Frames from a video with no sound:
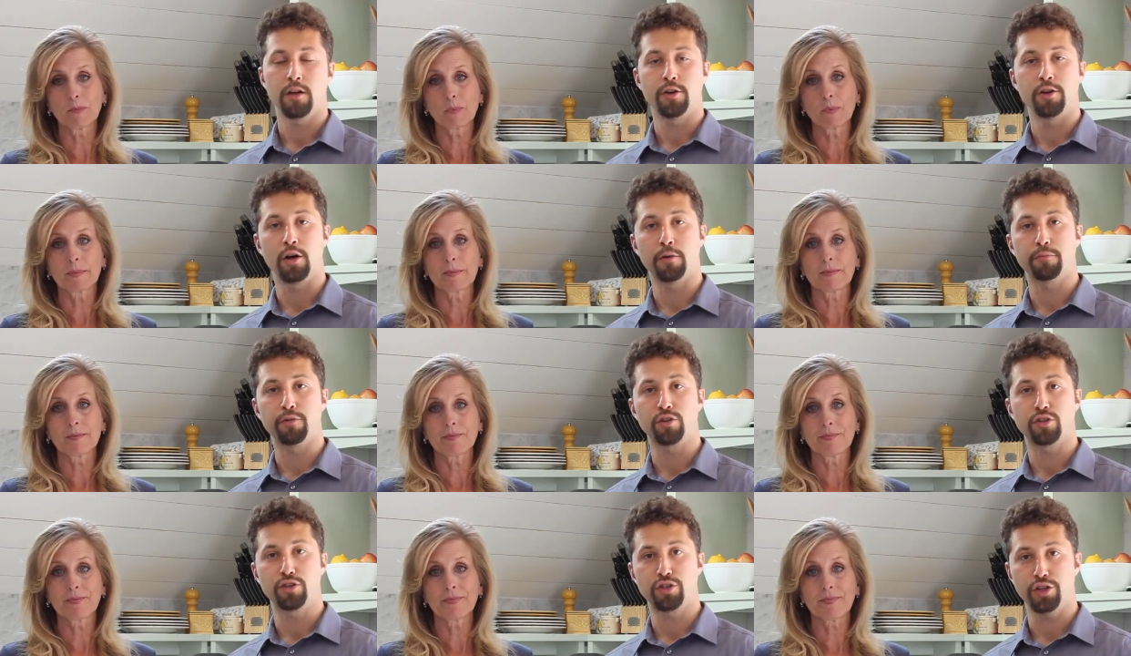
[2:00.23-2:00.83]

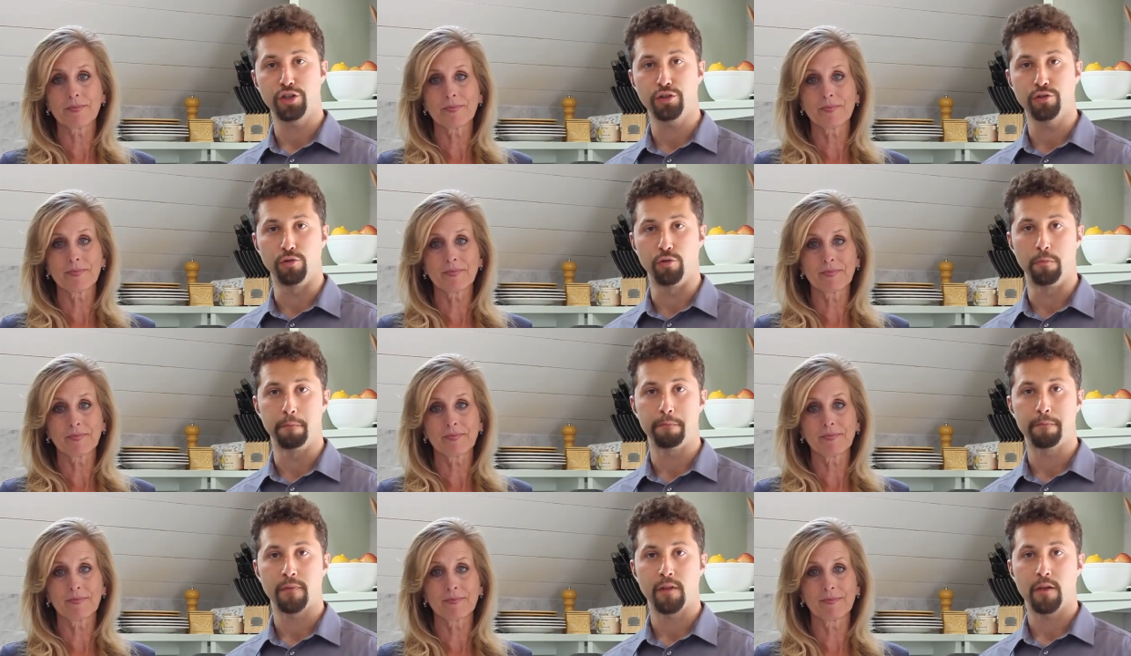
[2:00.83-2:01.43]
Speaker 1: Number
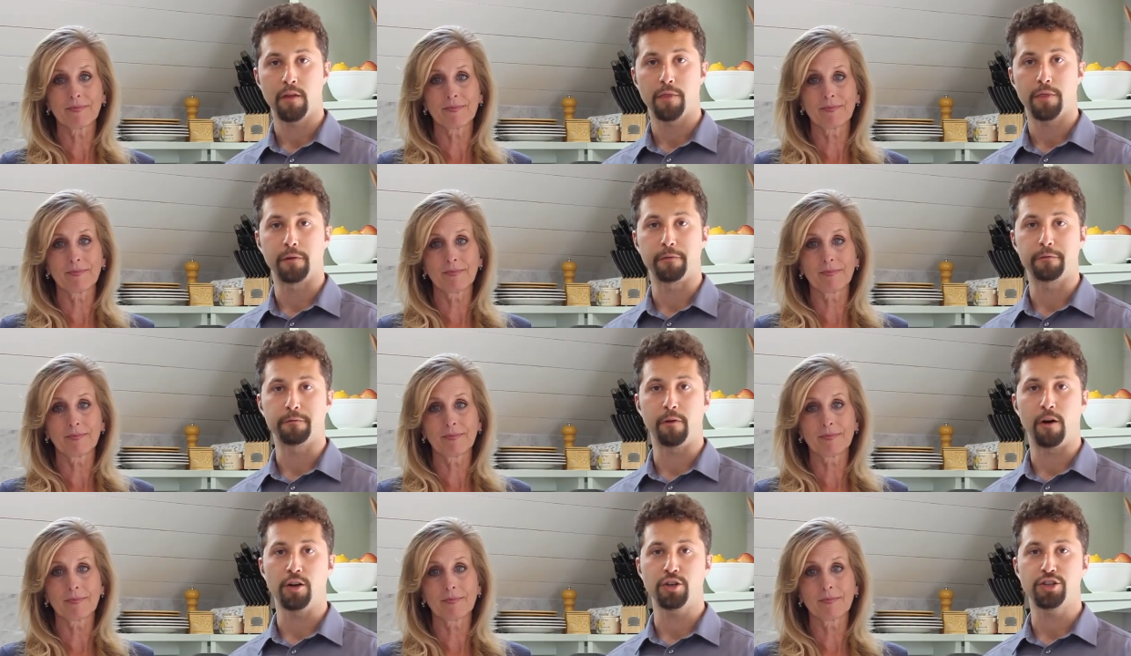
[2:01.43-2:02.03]
two, the
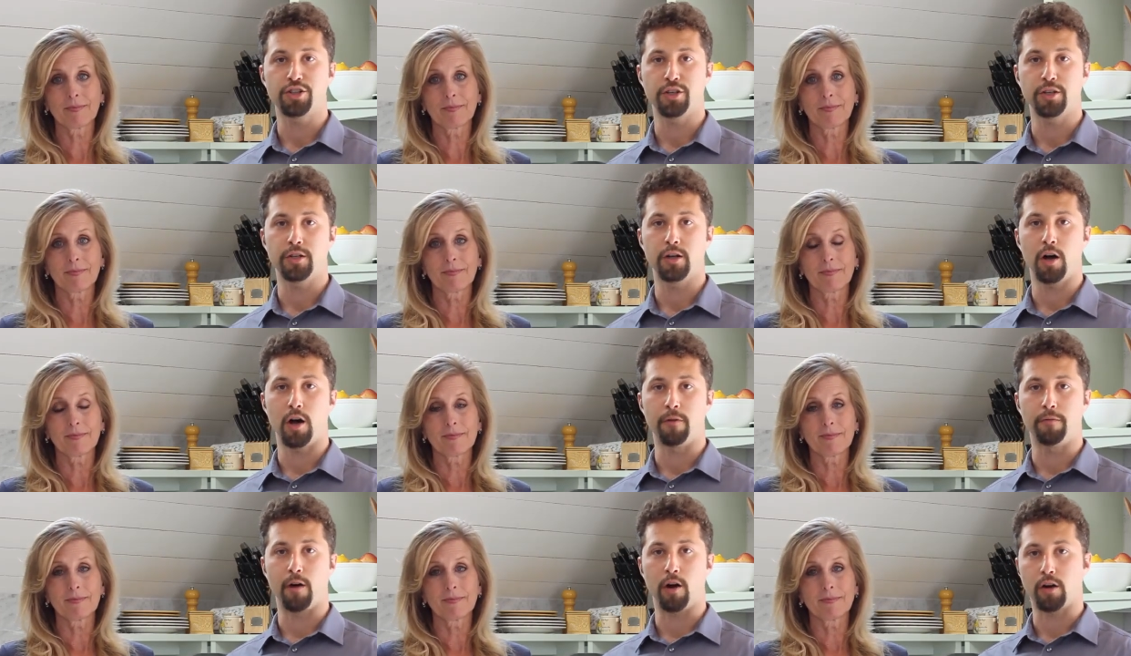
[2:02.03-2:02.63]
function
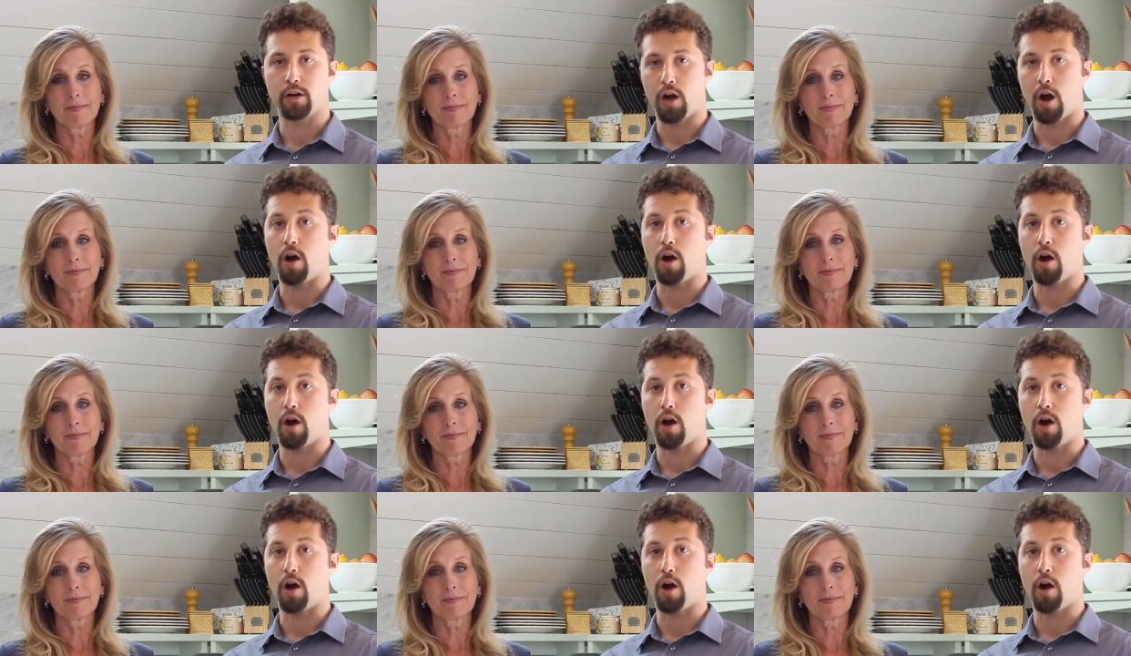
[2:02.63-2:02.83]
of our